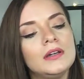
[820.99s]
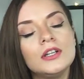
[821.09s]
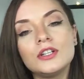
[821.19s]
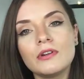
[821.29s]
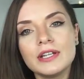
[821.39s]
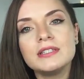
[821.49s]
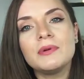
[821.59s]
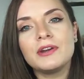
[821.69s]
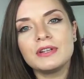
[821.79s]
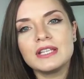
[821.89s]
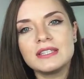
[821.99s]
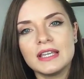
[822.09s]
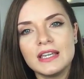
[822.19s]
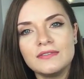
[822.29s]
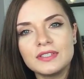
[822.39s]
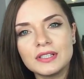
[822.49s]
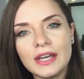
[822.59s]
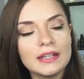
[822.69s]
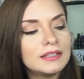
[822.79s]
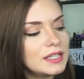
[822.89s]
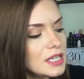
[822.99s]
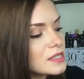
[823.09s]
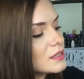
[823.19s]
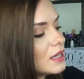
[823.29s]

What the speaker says: Another item I received, and these,